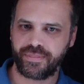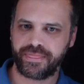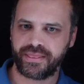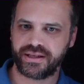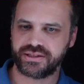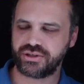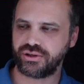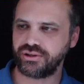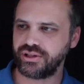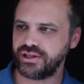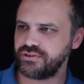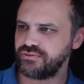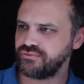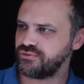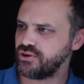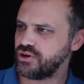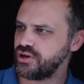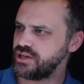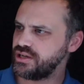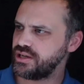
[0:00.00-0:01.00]
So let's
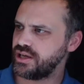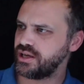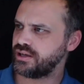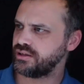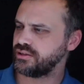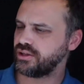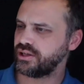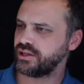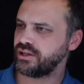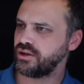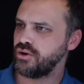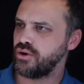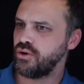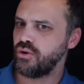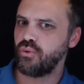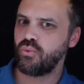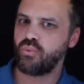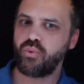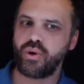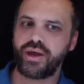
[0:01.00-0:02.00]
find out, like,
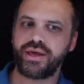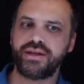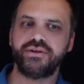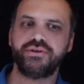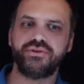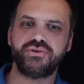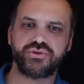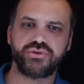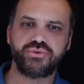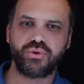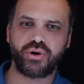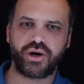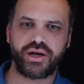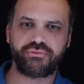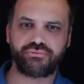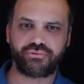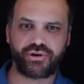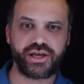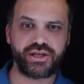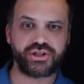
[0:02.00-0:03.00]
when do I
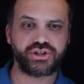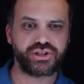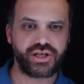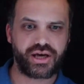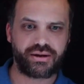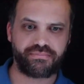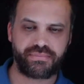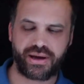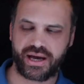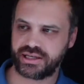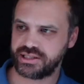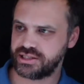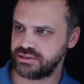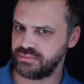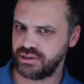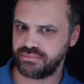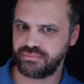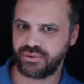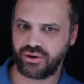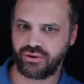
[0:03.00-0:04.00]
reach that
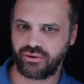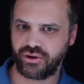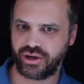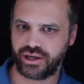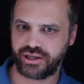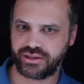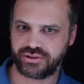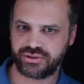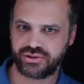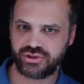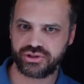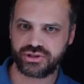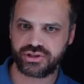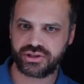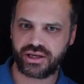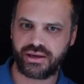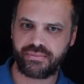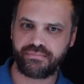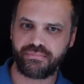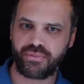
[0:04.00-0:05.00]
maximum height? Just,
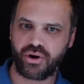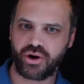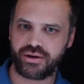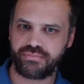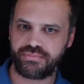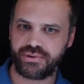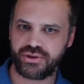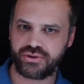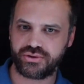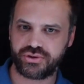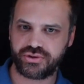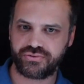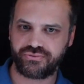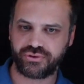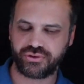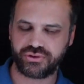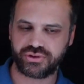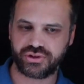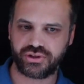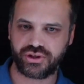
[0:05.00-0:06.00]
it might be
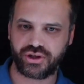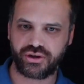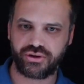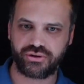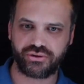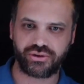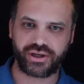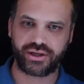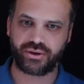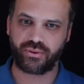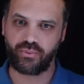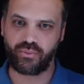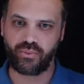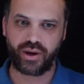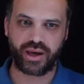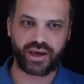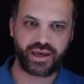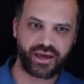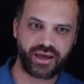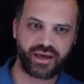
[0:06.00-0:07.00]
useful to know, like,
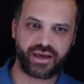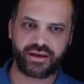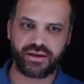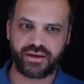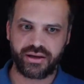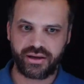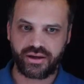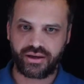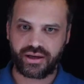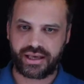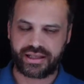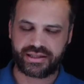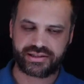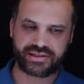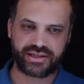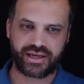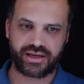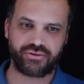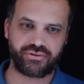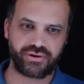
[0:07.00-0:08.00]
where,
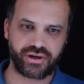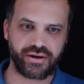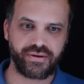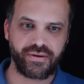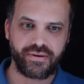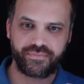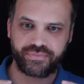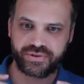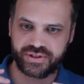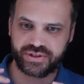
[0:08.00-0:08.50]
etc.